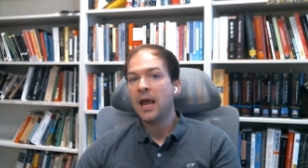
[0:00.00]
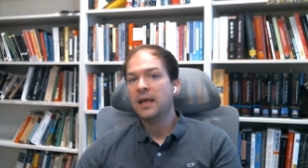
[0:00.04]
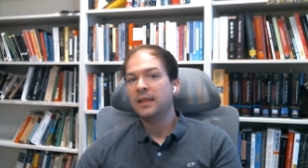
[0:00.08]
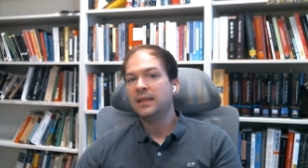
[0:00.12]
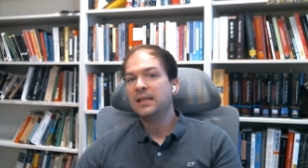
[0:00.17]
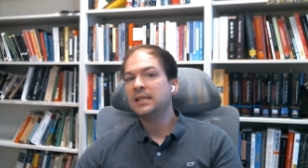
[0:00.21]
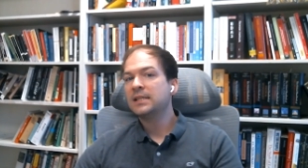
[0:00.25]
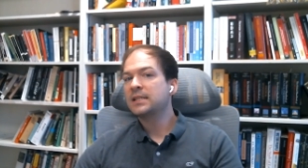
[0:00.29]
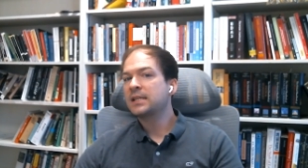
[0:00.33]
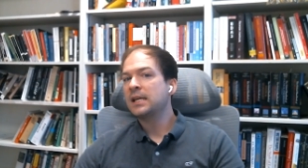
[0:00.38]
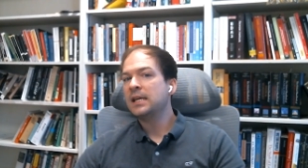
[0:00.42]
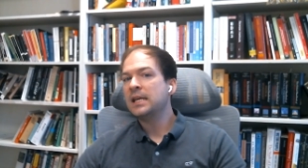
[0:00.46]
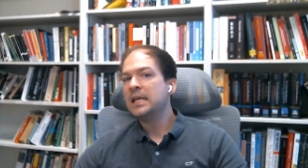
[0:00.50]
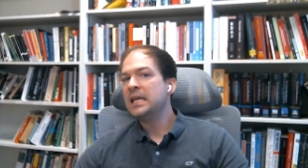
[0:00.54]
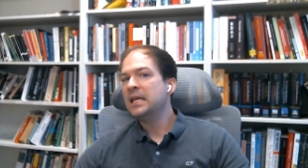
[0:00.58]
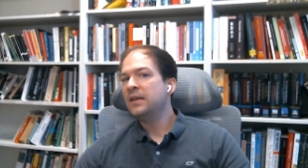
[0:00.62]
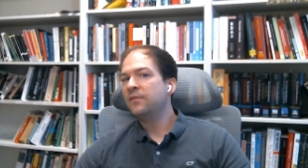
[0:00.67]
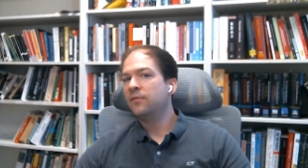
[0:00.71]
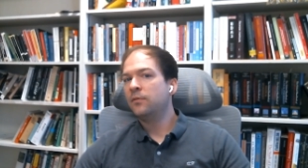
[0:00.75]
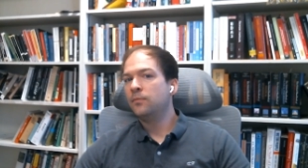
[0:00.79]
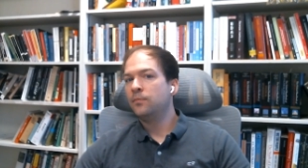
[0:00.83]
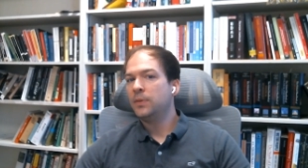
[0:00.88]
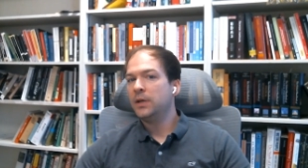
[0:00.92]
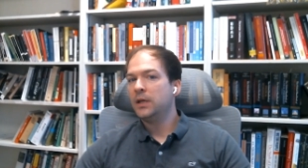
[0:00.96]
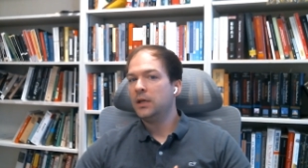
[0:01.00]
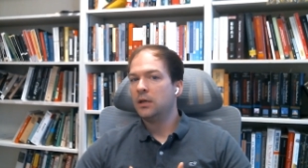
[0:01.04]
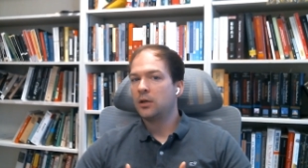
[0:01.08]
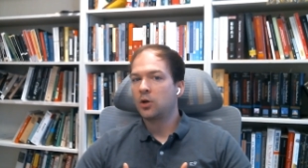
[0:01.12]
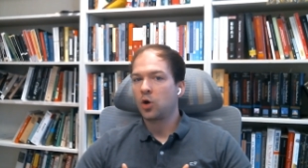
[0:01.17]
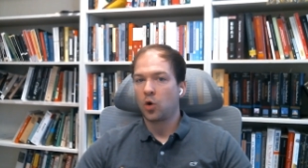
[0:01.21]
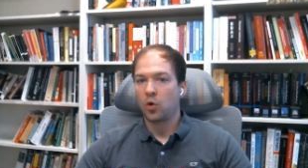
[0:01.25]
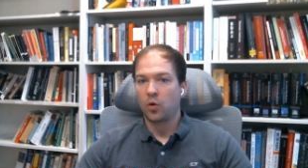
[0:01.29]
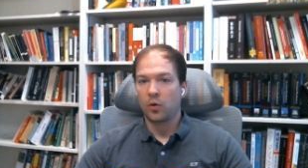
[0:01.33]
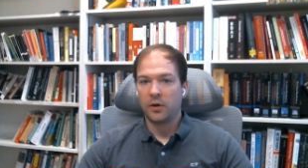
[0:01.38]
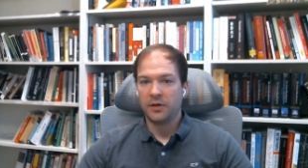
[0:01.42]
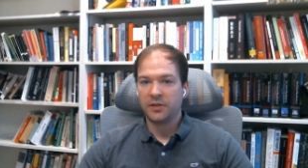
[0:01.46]
these can even be
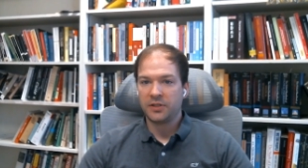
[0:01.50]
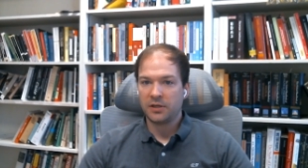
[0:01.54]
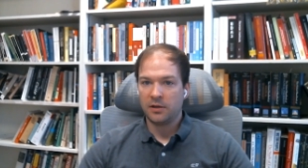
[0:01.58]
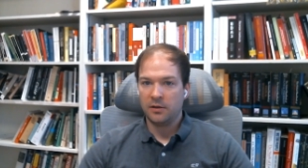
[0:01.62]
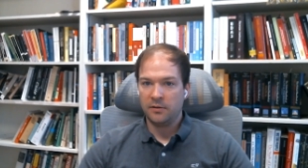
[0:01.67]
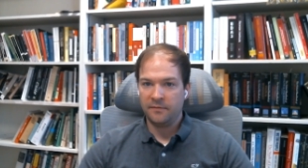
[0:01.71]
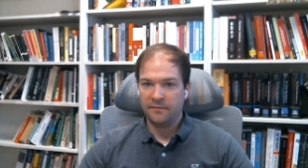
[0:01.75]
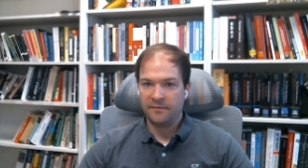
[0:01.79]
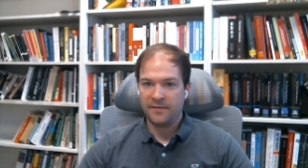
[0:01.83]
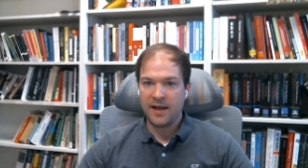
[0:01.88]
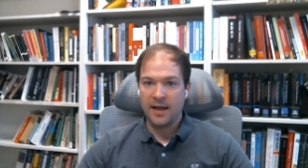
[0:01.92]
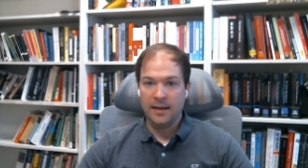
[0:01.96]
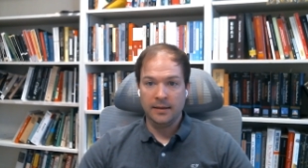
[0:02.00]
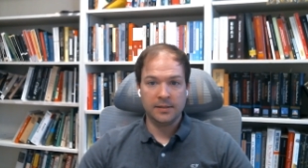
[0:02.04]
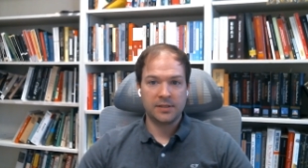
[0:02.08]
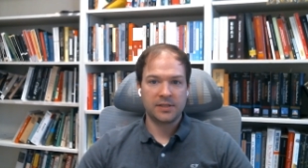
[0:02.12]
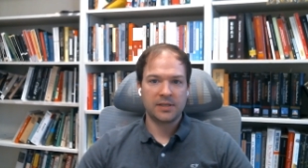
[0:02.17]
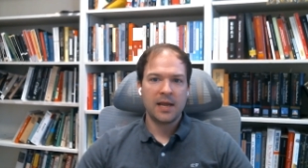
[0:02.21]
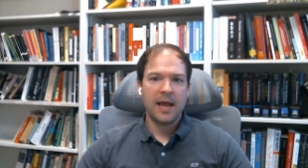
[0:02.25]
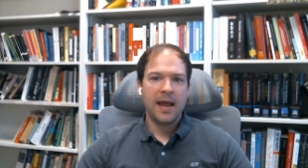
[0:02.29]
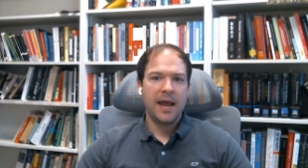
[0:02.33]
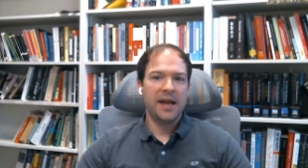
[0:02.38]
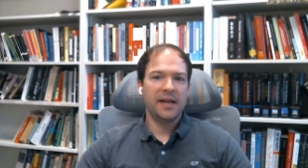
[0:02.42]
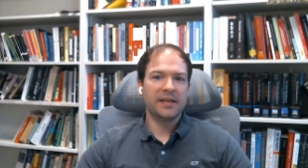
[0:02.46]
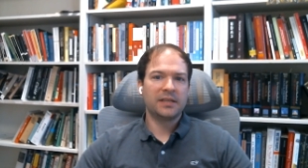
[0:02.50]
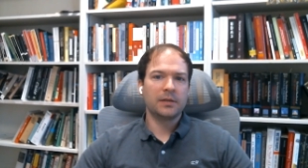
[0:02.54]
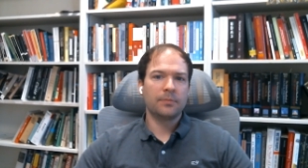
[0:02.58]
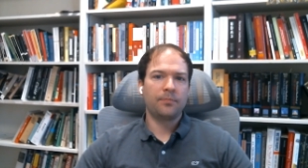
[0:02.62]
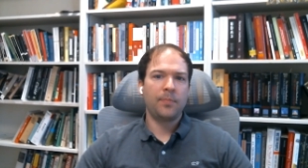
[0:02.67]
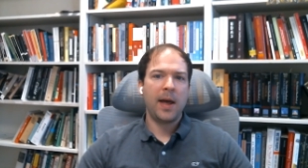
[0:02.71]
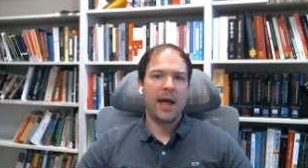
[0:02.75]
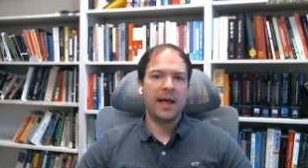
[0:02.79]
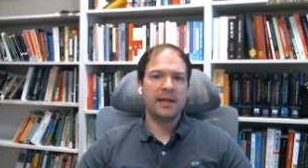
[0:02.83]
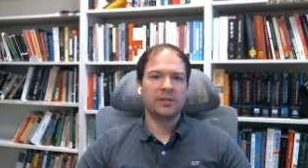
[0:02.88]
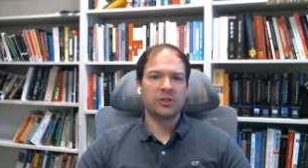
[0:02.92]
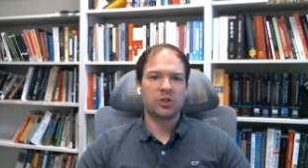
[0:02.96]
current events. It
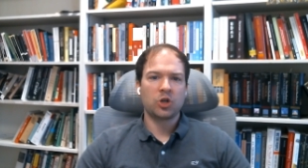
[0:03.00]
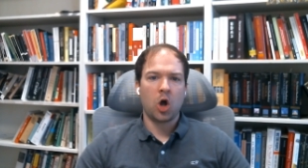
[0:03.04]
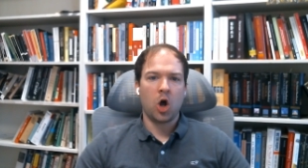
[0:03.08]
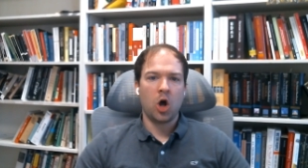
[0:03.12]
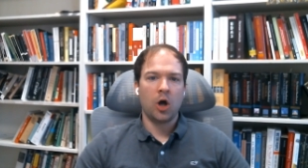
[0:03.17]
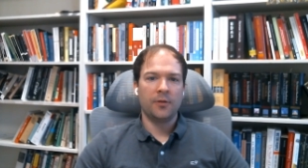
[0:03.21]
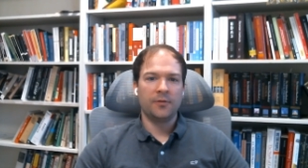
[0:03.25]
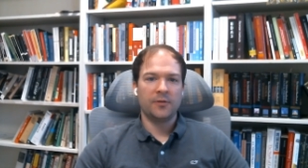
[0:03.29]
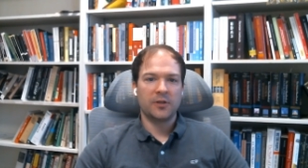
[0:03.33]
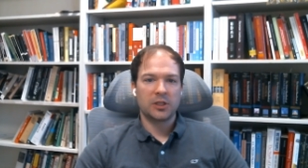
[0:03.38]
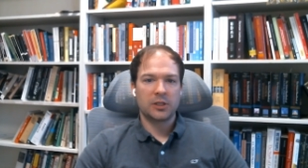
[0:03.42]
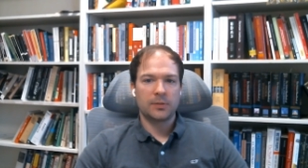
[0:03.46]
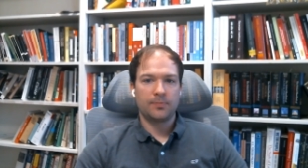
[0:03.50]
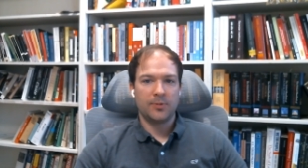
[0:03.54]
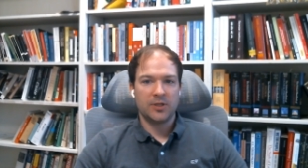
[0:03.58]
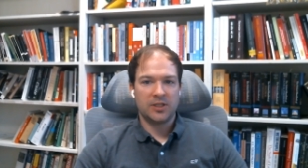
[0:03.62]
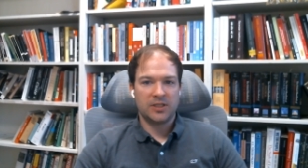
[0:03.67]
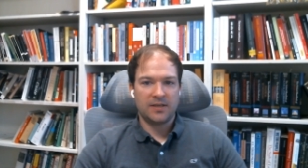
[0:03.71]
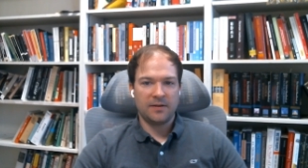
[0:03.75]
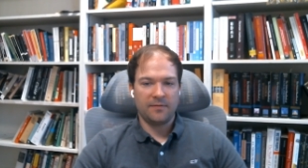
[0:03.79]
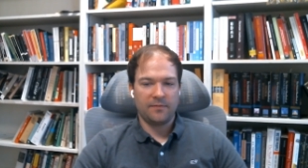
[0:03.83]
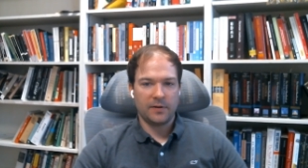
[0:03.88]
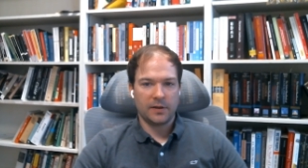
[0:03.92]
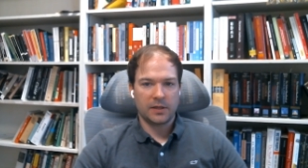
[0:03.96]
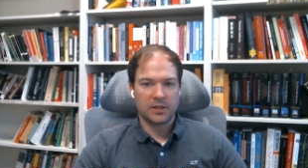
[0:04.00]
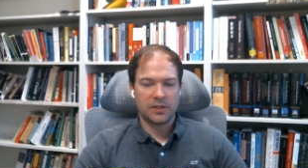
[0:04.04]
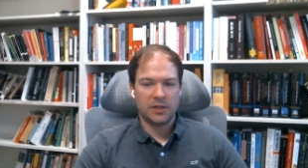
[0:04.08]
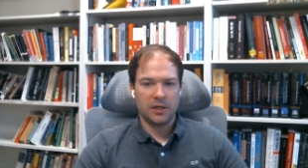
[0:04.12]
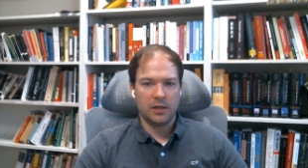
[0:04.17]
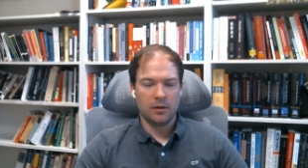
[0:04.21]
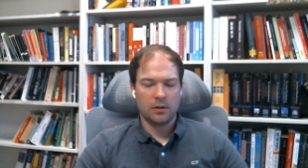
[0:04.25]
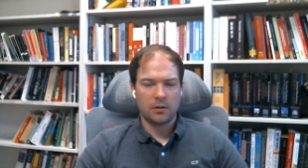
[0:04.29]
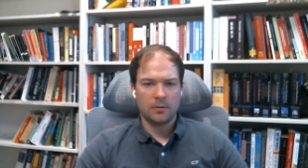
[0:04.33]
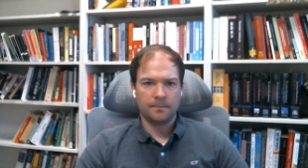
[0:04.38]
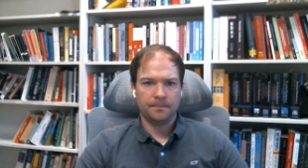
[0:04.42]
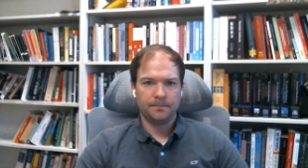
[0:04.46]
depends on the specifics
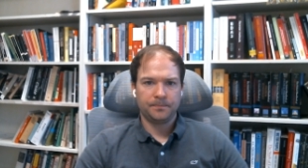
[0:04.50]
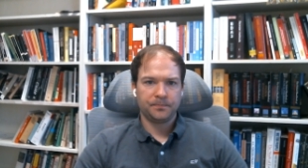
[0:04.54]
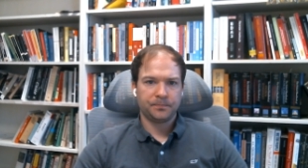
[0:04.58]
here.